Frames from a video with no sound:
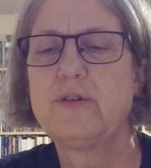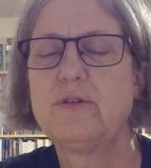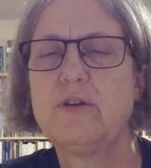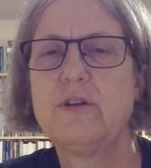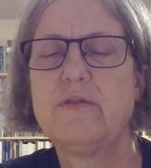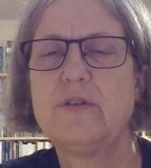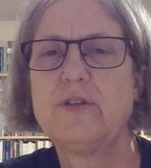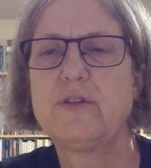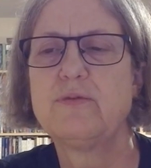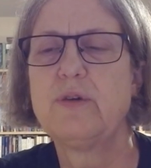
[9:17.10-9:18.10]
and all of
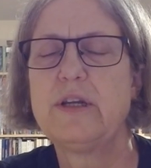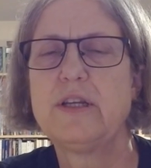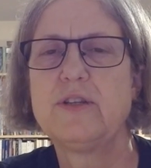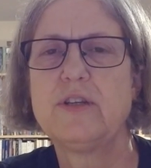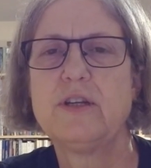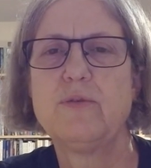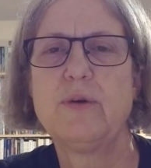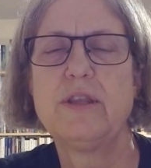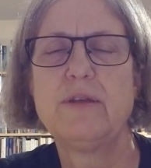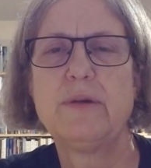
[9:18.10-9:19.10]
these writings in a
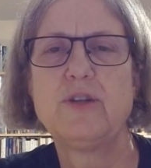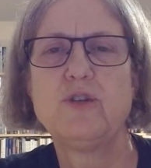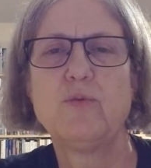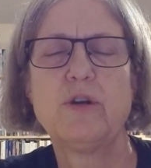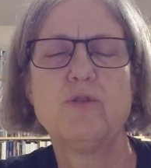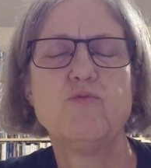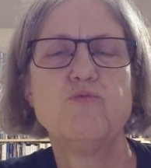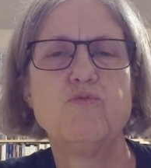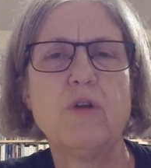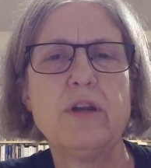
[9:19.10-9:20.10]
way that makes you want to
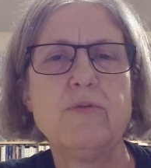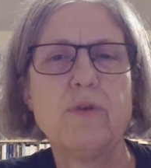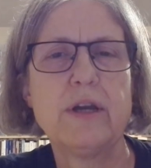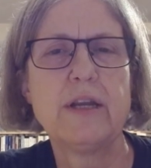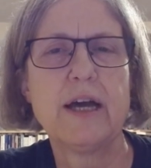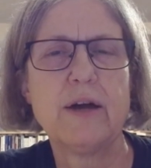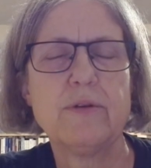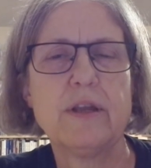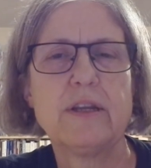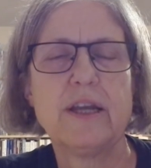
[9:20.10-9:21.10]
run right out
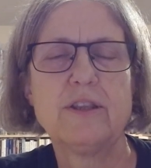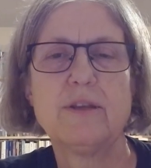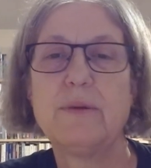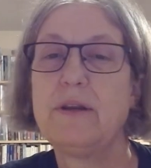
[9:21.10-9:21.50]
and get them.